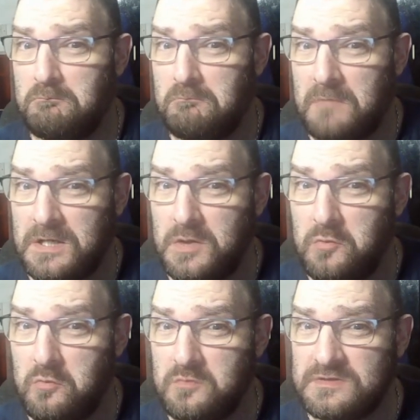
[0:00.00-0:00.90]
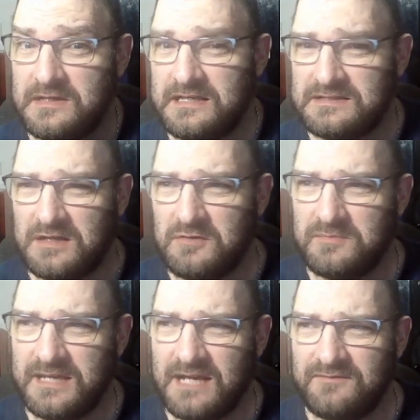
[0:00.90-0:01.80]
Thank you. So I guess I'll
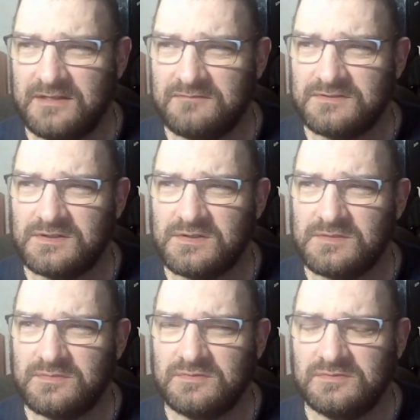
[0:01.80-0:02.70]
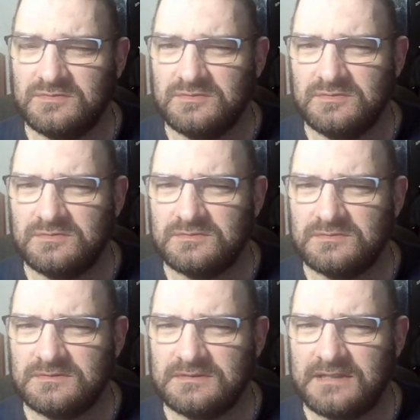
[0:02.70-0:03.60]
be having a researchable
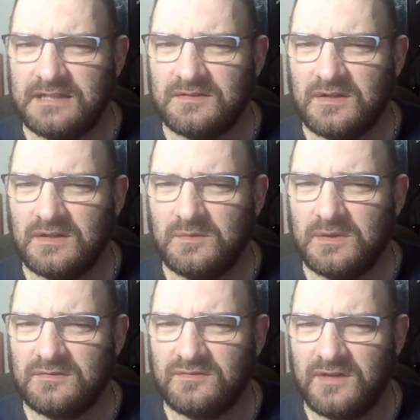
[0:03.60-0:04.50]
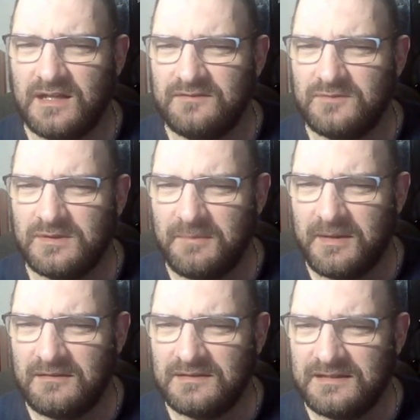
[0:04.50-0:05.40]
King Tiger 105, where
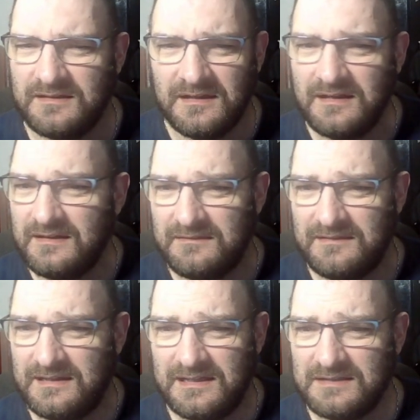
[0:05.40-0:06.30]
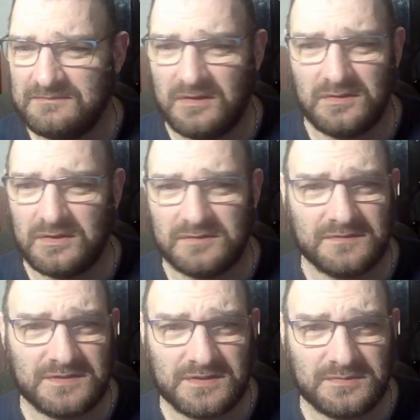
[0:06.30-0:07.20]
apparently they're no longer
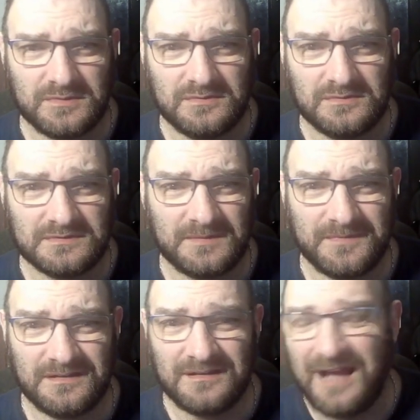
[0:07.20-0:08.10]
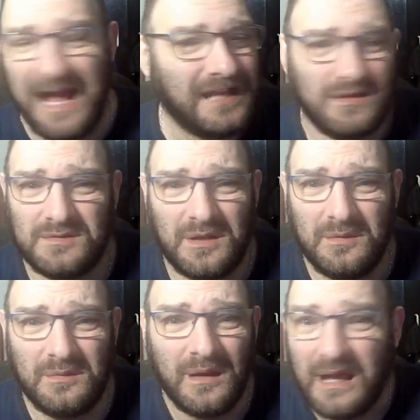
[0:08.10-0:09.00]
researchable or something. I don't
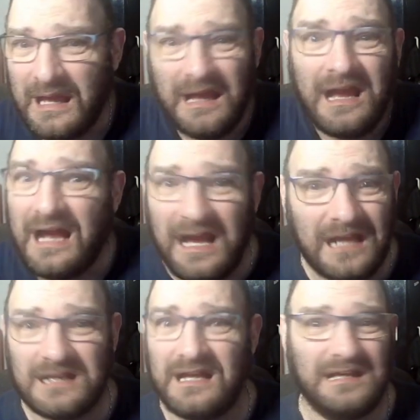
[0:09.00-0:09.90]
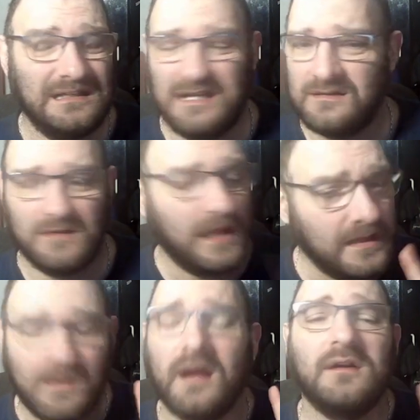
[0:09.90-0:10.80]
know. I, I, I don't know.
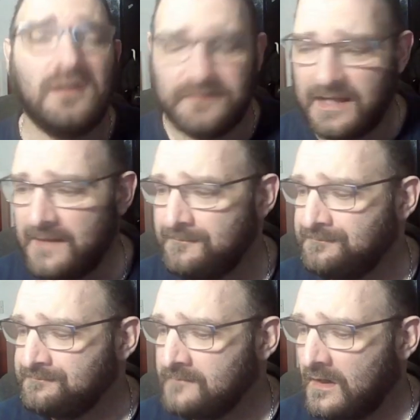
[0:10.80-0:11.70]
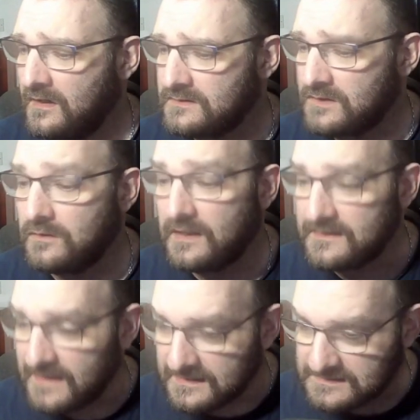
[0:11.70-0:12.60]
Anyway, I got that. So
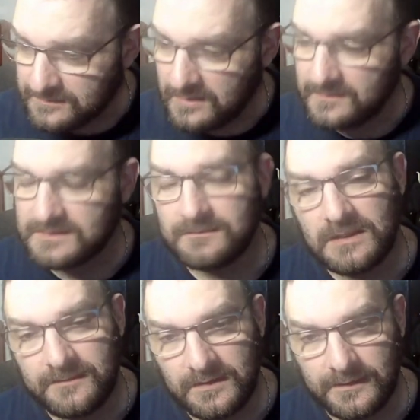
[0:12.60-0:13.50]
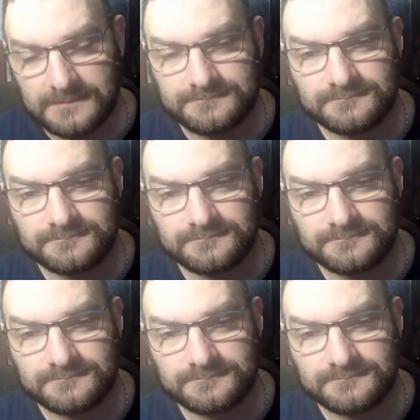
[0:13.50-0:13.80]
that's the premise I'm going to be doing